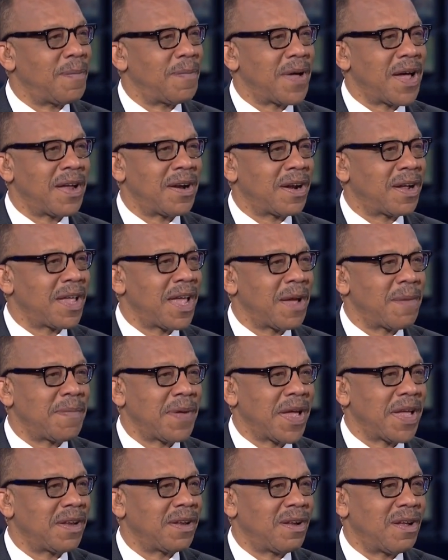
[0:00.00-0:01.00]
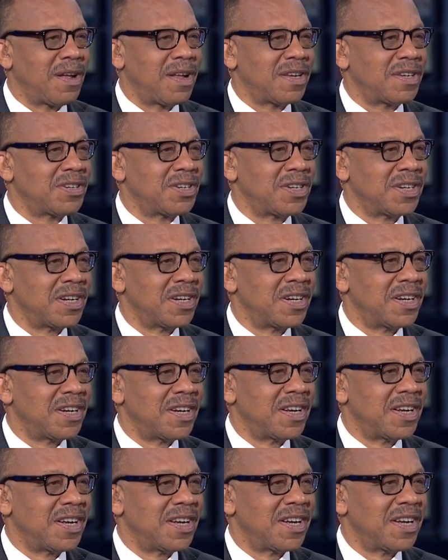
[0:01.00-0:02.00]
about a campaign launch. Like, okay,
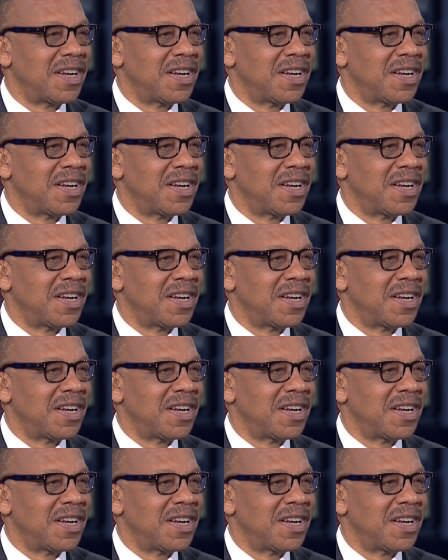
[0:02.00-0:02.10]
no one's